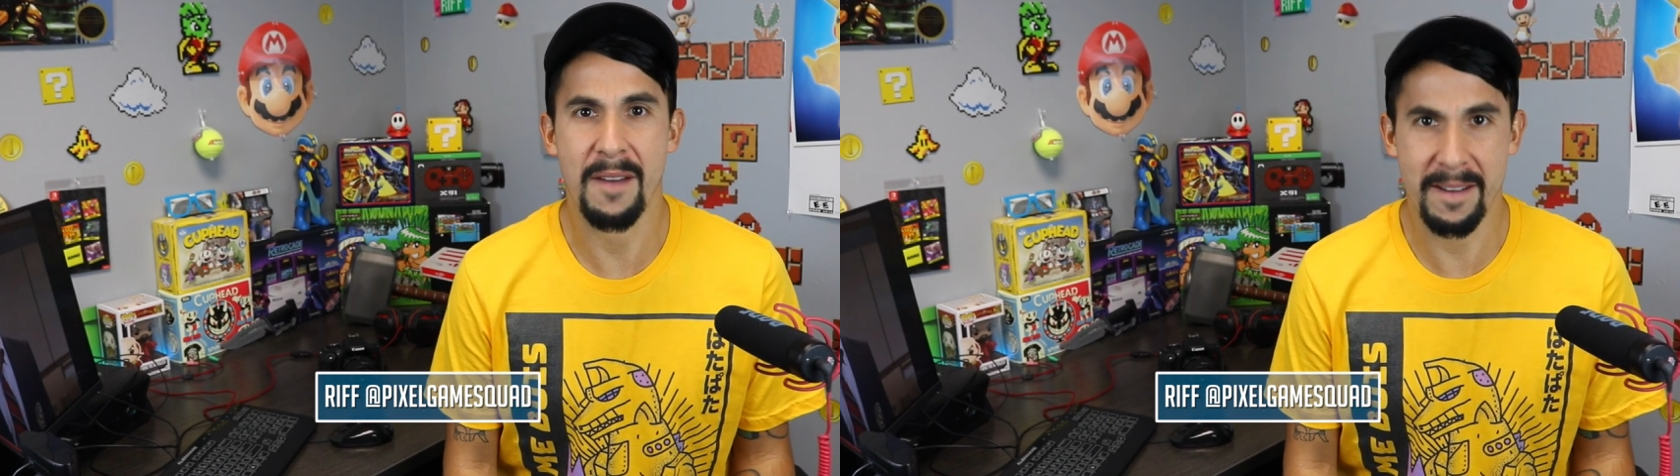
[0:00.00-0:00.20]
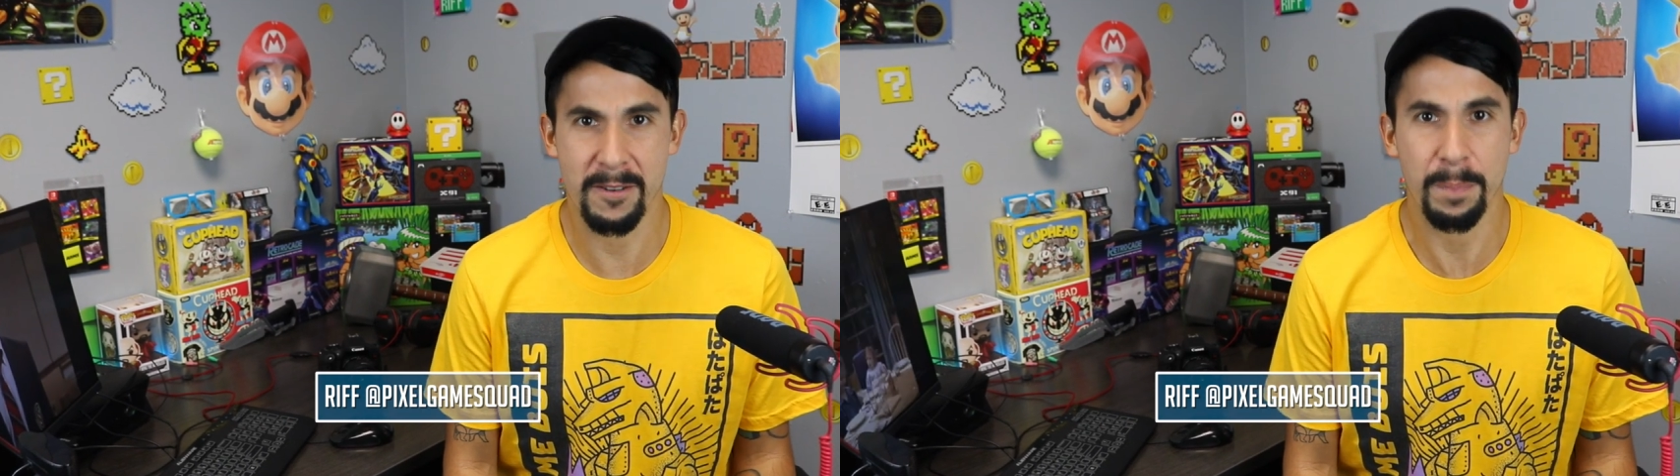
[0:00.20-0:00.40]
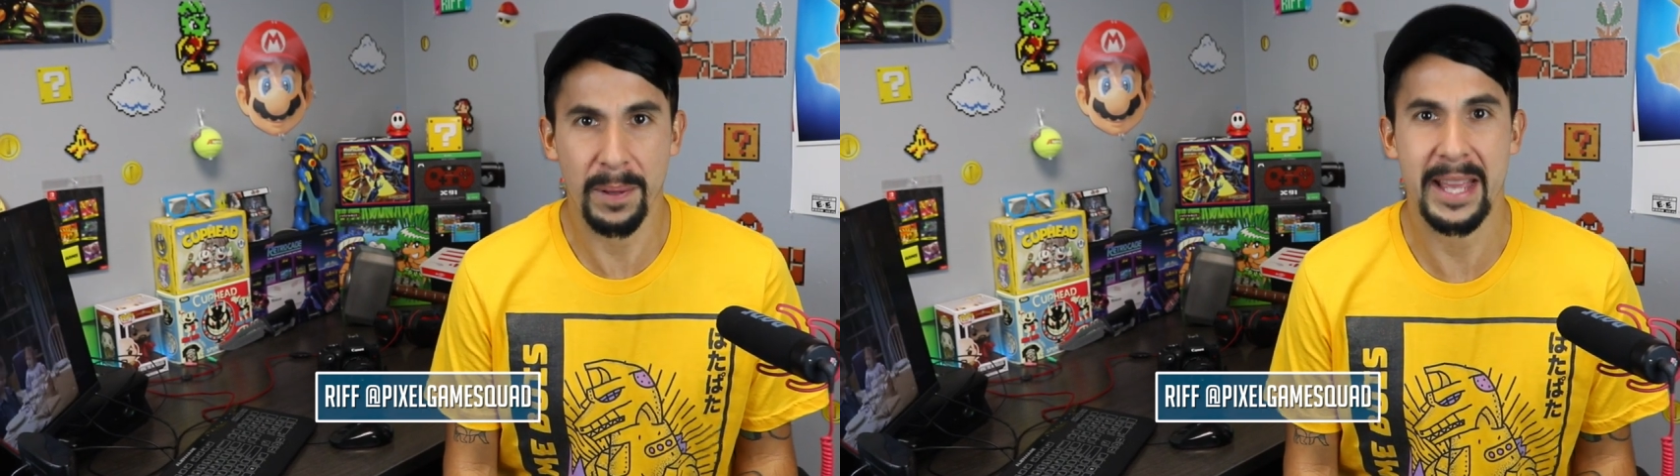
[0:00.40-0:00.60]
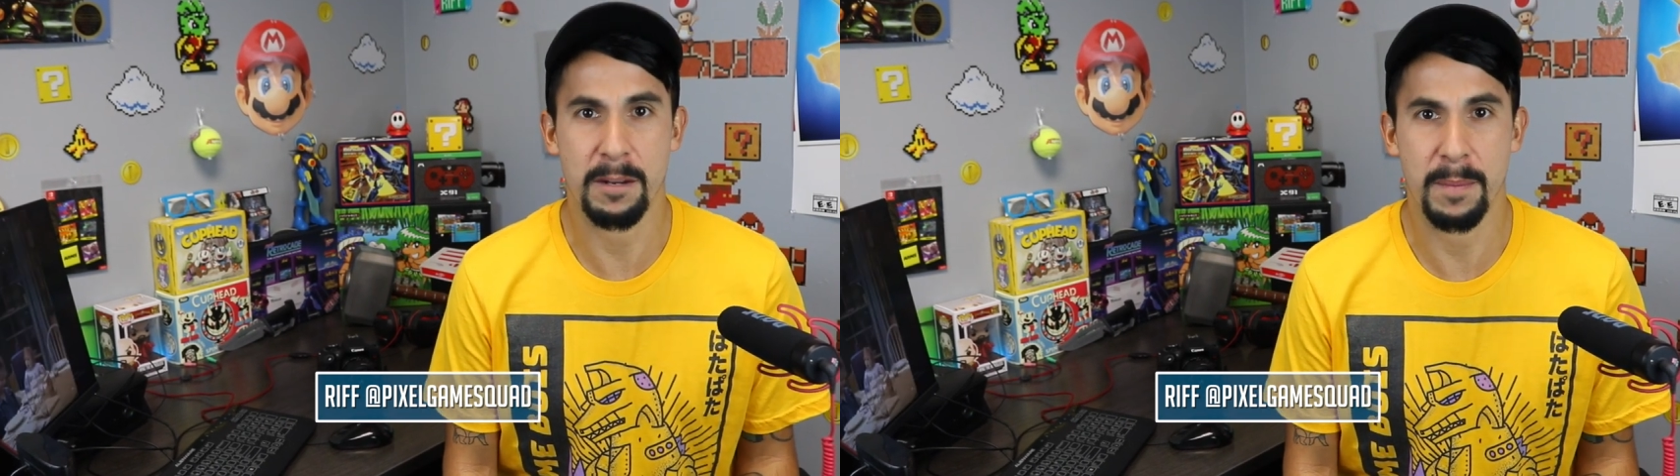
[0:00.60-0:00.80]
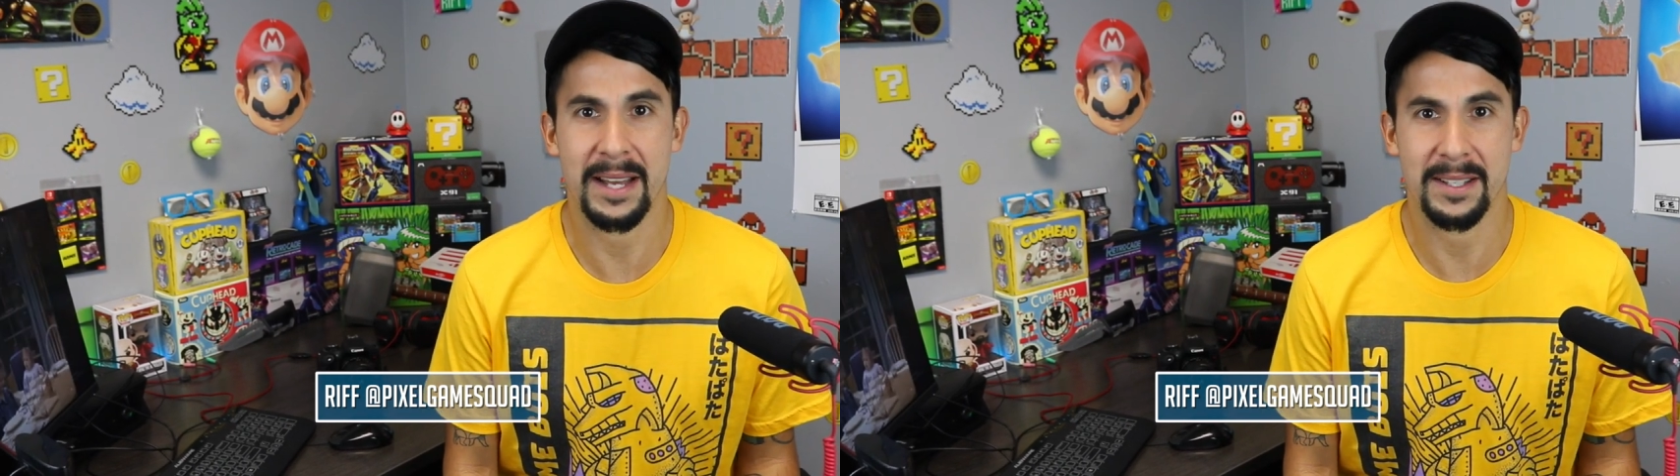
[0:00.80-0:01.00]
I've ever played
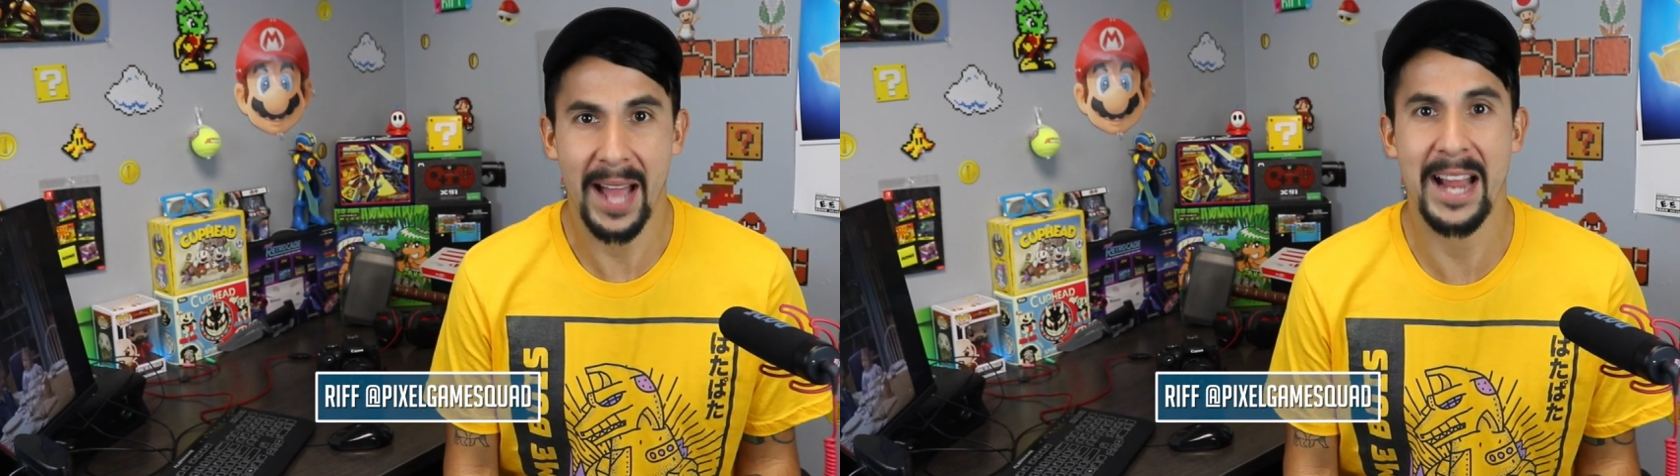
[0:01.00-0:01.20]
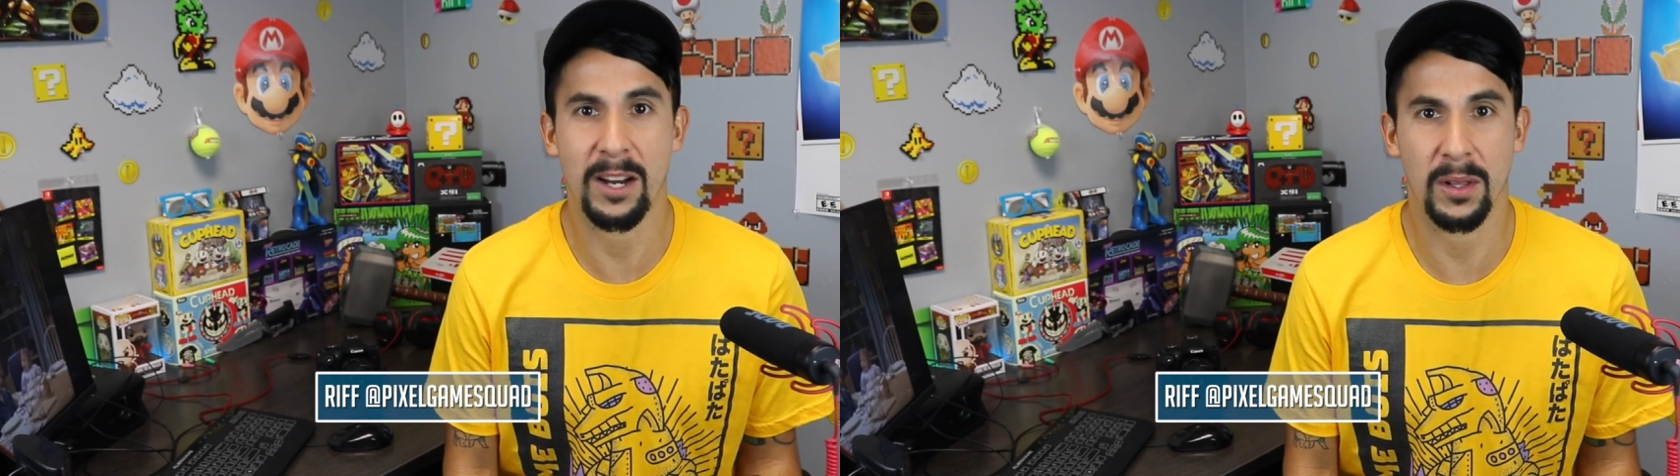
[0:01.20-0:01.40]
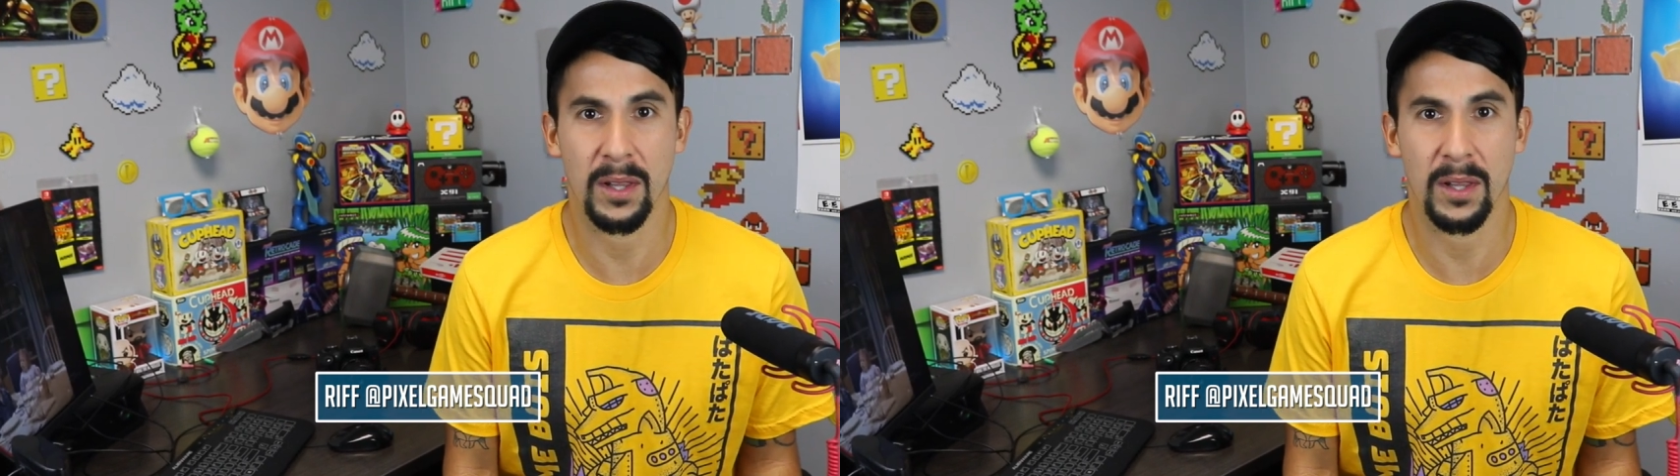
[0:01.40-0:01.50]
in my entire